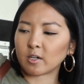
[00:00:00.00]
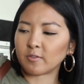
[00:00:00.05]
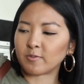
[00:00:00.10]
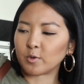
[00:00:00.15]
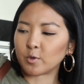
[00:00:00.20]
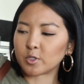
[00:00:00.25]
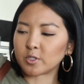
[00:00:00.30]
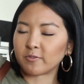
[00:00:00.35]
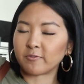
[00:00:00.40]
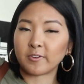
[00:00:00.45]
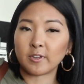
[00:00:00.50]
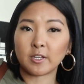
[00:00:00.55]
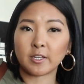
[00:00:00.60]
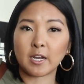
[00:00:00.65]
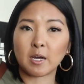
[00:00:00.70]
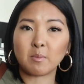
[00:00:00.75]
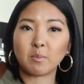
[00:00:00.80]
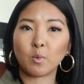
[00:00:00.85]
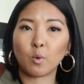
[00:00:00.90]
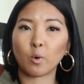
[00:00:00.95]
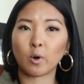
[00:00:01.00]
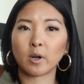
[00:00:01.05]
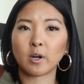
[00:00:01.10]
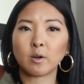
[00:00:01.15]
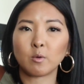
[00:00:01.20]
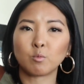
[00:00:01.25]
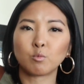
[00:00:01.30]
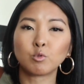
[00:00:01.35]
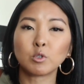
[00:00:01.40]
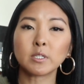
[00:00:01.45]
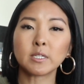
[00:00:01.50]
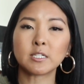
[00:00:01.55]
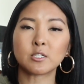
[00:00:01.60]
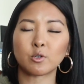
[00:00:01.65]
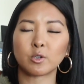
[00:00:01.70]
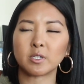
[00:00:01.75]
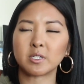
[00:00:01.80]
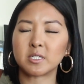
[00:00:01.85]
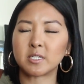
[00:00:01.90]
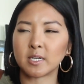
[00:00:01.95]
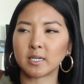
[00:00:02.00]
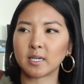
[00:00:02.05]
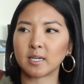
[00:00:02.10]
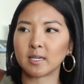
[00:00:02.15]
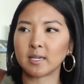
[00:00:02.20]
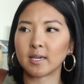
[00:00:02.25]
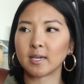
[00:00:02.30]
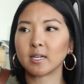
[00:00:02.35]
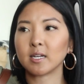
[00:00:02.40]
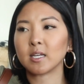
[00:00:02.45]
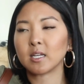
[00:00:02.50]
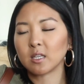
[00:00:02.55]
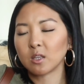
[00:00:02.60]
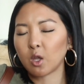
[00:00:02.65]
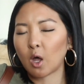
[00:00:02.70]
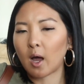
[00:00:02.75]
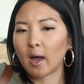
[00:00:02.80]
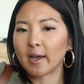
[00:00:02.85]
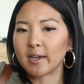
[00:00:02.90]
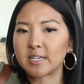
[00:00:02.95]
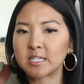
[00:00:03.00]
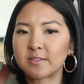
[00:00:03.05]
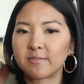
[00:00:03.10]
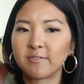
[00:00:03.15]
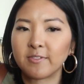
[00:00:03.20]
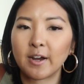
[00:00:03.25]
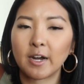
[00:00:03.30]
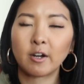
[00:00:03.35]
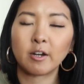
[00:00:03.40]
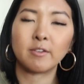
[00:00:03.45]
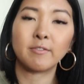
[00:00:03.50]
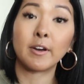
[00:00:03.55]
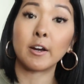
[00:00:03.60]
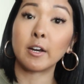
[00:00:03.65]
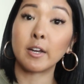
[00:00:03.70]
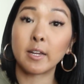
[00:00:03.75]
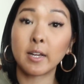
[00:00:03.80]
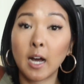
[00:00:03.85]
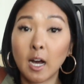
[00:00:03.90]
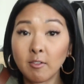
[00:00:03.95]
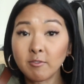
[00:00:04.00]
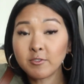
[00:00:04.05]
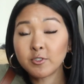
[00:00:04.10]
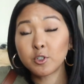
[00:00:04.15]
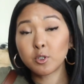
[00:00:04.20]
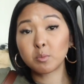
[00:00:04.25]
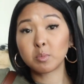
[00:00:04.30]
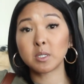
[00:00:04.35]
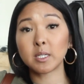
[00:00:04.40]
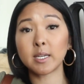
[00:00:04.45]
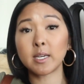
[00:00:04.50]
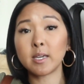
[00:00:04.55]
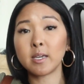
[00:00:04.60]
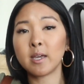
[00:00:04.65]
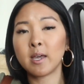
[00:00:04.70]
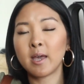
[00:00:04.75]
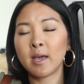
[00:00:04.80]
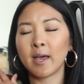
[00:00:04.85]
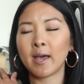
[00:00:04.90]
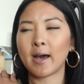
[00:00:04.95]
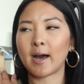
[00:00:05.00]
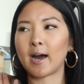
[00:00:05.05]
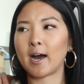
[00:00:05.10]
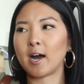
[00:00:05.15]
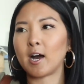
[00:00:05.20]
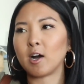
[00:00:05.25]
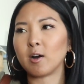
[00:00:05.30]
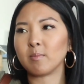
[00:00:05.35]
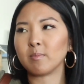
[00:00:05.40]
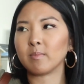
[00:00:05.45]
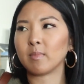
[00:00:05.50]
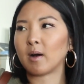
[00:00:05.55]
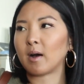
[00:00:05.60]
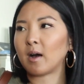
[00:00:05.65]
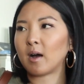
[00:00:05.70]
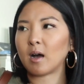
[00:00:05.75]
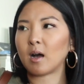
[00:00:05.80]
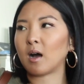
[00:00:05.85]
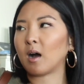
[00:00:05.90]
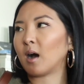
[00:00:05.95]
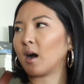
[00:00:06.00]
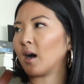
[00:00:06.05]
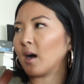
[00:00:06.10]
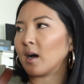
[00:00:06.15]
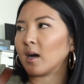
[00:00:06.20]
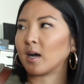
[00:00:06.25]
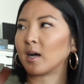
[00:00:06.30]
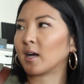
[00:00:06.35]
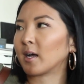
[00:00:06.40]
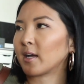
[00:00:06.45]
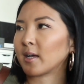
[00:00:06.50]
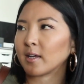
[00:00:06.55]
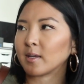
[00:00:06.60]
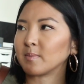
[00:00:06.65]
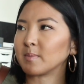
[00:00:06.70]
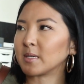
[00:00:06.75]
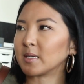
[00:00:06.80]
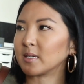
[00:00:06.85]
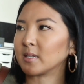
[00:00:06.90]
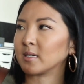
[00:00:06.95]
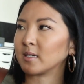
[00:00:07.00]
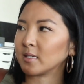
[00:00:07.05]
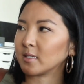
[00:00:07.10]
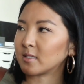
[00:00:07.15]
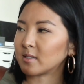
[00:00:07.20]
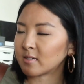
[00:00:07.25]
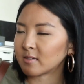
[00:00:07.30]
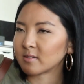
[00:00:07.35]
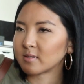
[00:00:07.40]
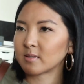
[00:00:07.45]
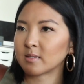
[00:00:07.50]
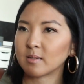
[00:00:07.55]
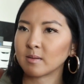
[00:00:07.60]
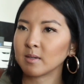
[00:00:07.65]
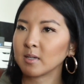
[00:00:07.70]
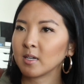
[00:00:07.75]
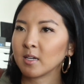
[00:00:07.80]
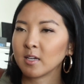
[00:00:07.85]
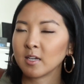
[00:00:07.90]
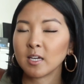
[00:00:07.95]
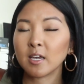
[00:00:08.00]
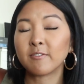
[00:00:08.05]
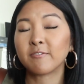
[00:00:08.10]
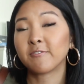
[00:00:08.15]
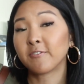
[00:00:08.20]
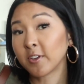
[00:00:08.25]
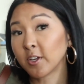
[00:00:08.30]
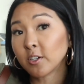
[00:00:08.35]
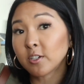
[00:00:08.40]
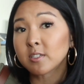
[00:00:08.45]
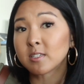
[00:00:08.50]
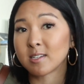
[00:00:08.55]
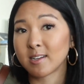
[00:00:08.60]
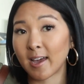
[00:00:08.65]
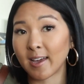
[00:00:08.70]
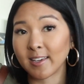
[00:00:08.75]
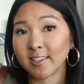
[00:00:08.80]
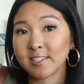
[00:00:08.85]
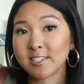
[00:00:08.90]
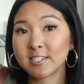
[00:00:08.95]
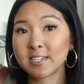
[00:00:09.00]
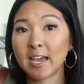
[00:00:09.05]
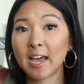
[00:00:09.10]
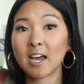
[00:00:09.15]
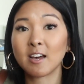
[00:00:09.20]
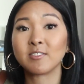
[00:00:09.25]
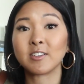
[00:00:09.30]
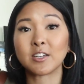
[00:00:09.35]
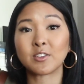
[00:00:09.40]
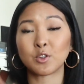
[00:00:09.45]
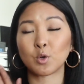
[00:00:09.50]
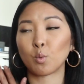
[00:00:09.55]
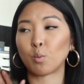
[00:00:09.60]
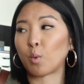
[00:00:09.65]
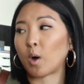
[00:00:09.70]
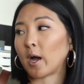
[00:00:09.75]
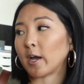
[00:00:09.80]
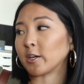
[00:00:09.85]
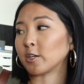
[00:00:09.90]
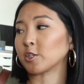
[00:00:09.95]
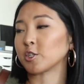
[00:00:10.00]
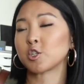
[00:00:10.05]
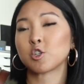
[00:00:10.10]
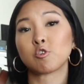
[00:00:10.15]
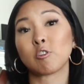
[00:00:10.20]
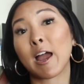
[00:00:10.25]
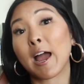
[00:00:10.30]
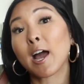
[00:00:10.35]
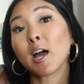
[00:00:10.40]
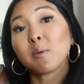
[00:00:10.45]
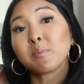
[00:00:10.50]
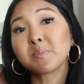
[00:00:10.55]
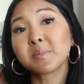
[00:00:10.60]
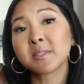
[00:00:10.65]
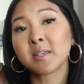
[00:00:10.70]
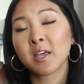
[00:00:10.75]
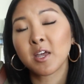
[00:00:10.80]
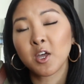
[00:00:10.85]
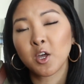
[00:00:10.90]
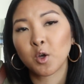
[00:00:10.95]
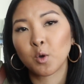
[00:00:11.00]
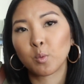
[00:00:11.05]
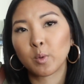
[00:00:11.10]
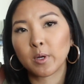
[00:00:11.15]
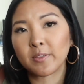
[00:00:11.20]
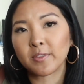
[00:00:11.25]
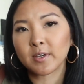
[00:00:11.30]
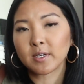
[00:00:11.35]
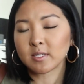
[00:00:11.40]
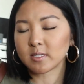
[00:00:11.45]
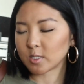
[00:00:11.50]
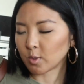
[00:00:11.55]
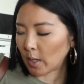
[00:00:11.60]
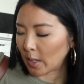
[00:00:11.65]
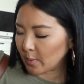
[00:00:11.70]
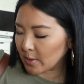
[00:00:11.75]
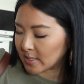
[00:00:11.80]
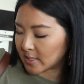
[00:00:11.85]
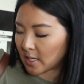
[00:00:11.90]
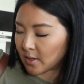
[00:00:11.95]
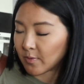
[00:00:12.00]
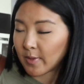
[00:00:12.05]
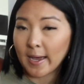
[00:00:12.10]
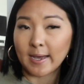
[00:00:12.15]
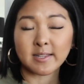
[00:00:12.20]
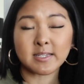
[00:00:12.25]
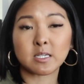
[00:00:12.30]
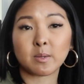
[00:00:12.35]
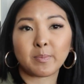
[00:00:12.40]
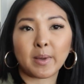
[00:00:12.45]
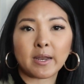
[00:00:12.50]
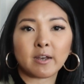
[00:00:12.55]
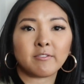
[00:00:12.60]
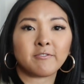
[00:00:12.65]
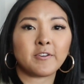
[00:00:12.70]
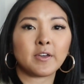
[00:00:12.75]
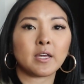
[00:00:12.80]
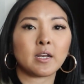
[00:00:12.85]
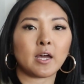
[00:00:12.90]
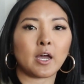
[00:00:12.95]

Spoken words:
If you were to fill it up more, really sort of digging in, it lies very, very comfortably. I mean, it feels nice to have like the wider straps with it, so I would say that's a benefit.